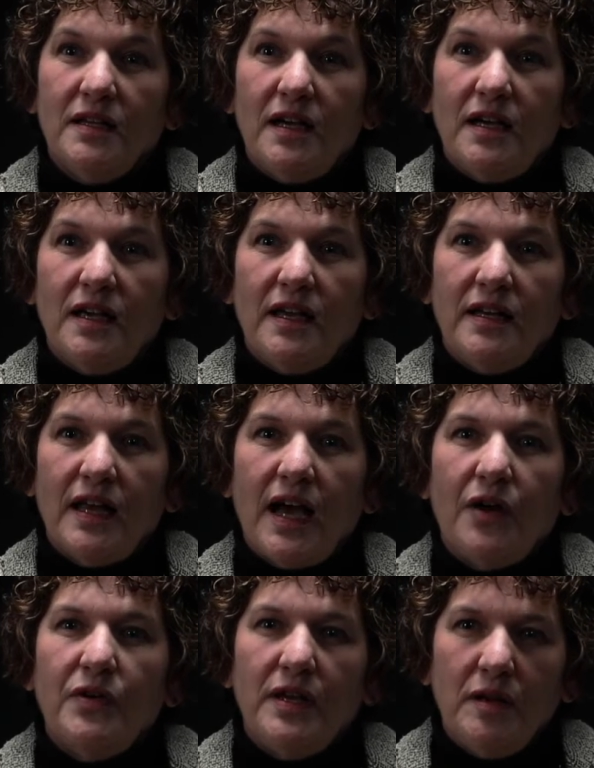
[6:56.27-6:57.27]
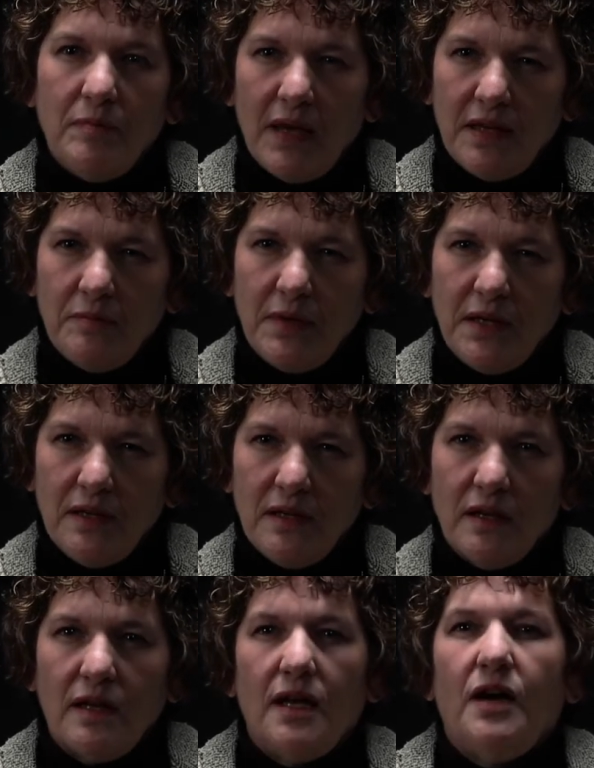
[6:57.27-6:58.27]
and how he made me
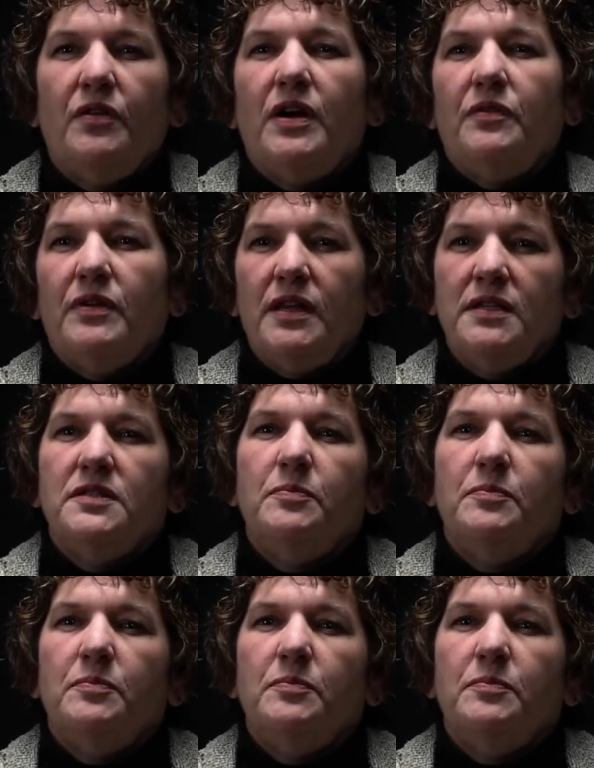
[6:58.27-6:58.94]
and how I relate